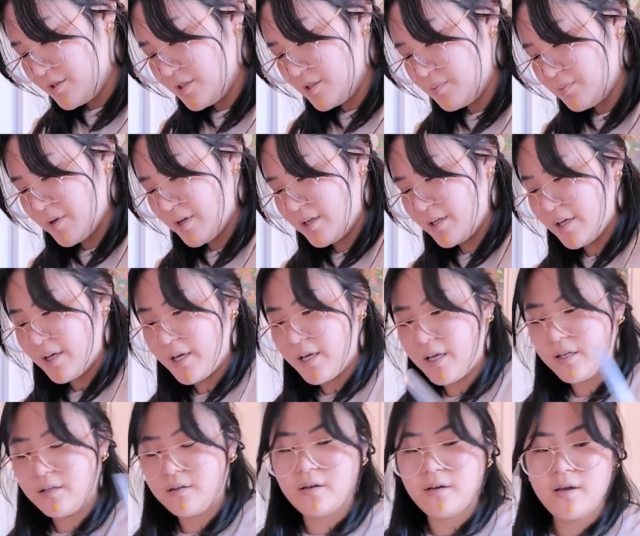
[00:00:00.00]
just been
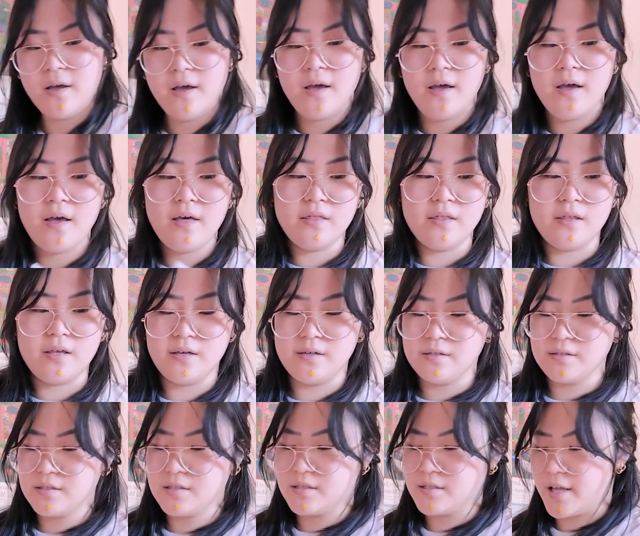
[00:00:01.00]
in
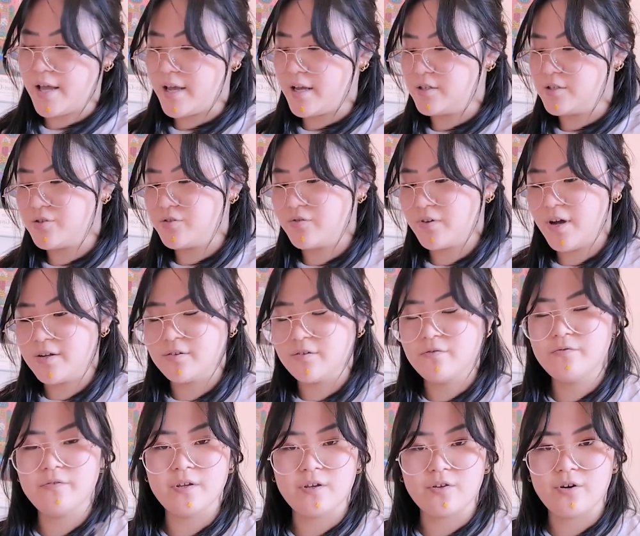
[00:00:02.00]
the stage of kind of
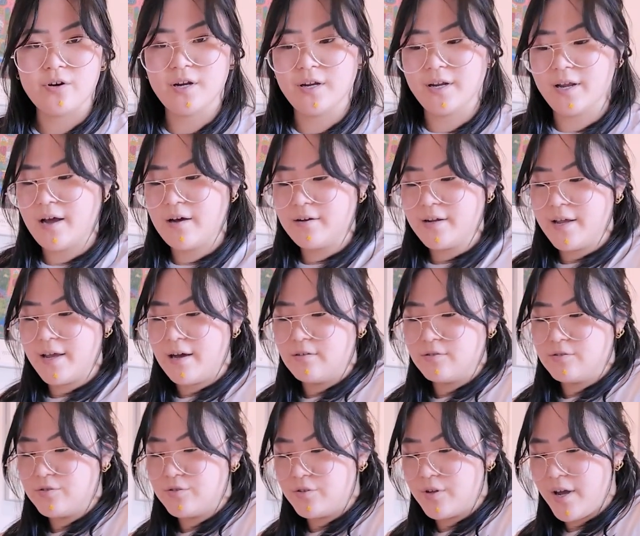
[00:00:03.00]
figuring out how
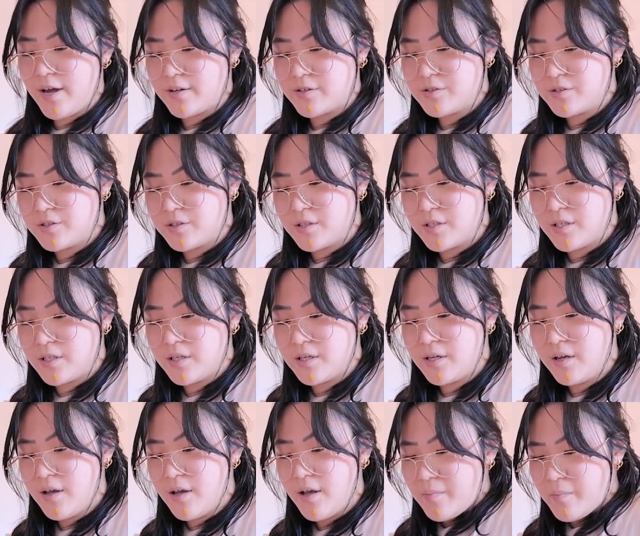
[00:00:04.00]
to
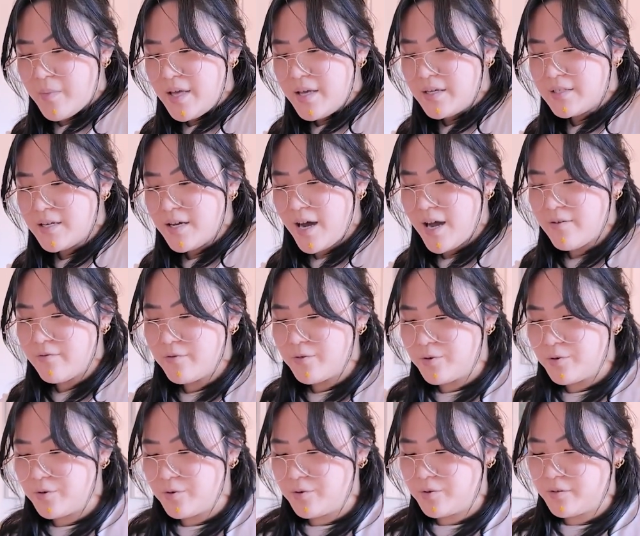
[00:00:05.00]
actually make time for
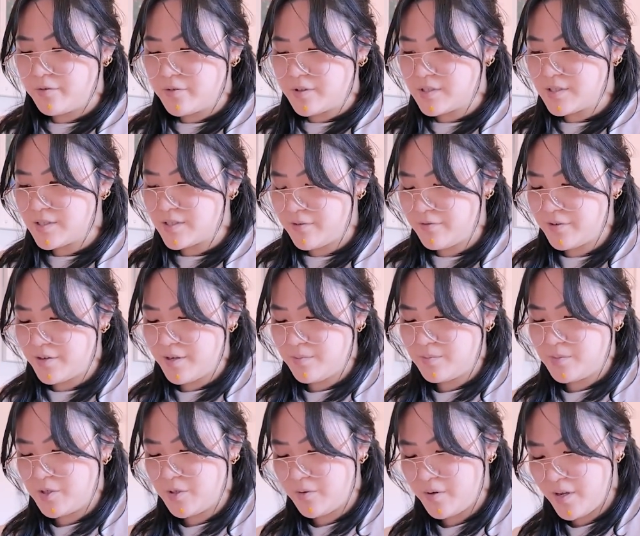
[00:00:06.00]
all of the stuff that
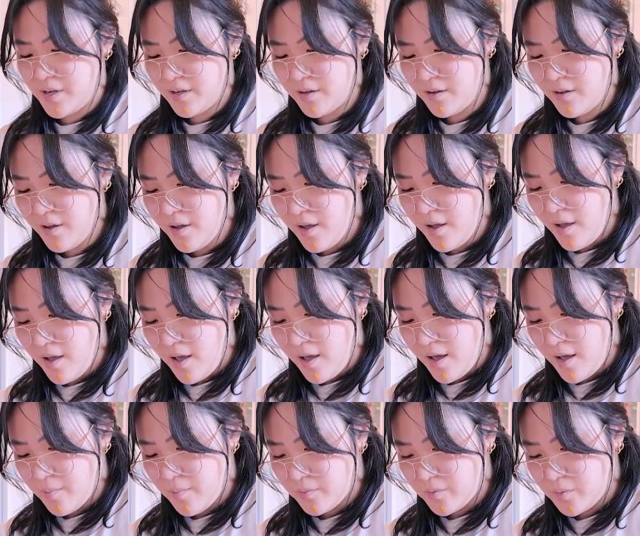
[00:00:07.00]
I'm doing,
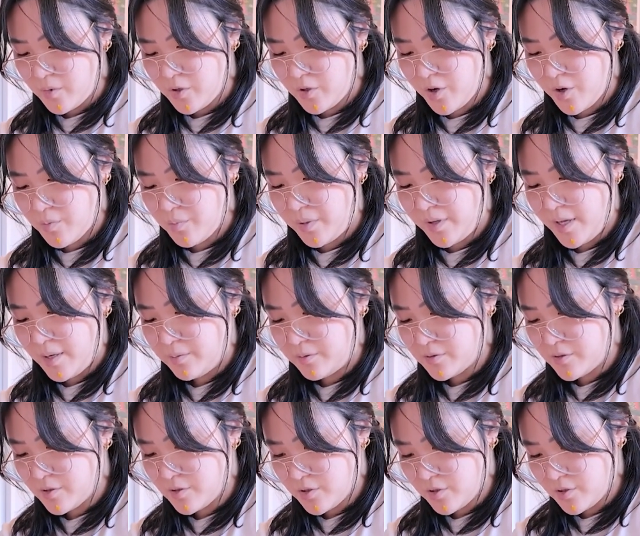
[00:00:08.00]
be able
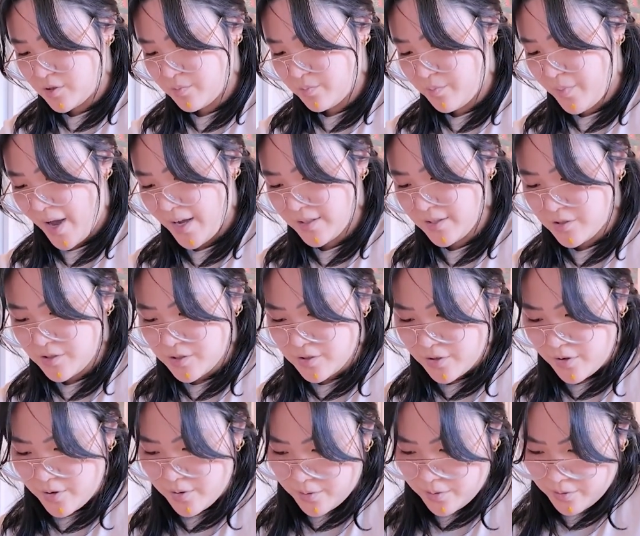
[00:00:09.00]
to batch
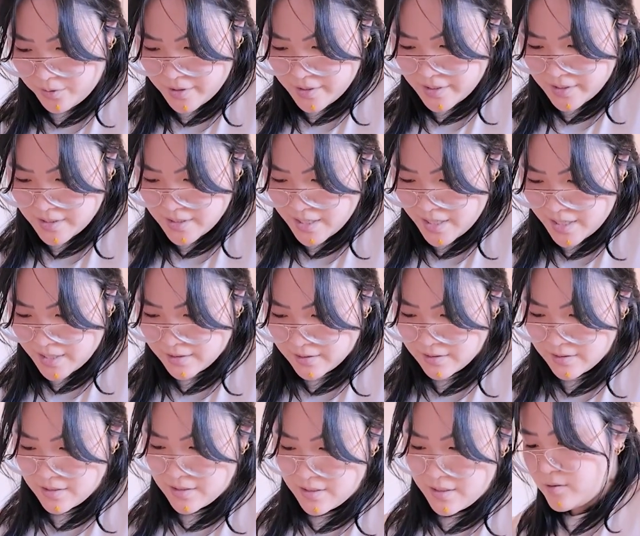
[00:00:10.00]
sew all these
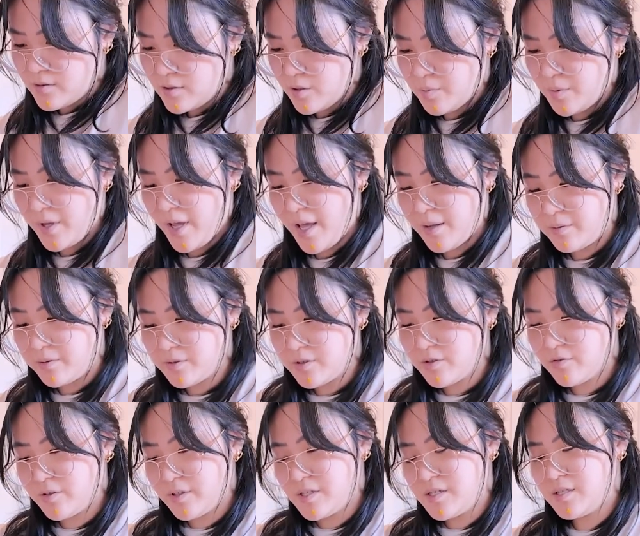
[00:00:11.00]
things, to be able
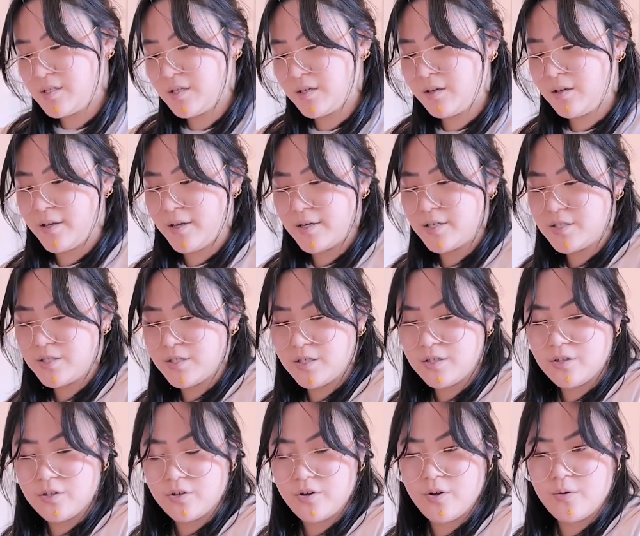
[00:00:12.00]
to release the collection,
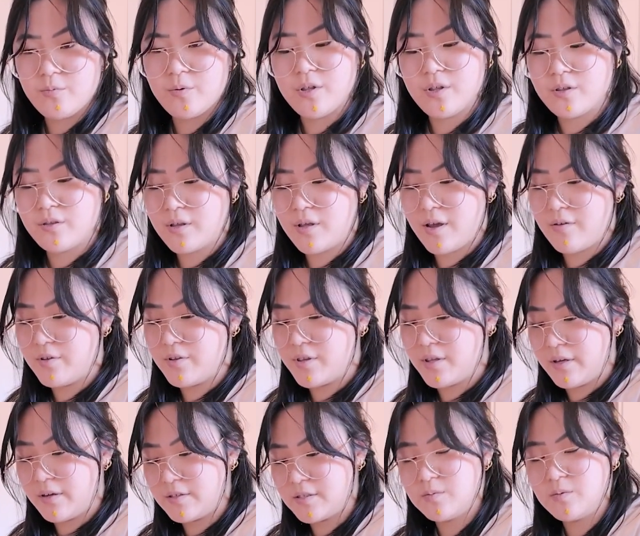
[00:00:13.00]
with
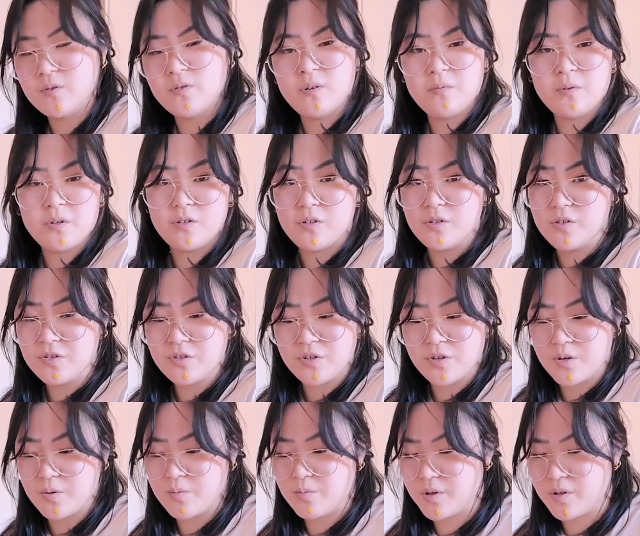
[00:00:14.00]
everything else I'm doing with
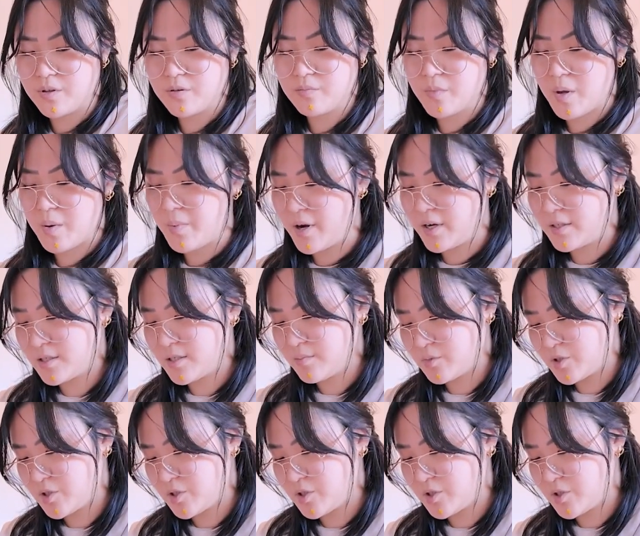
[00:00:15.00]
YouTube, with my part-time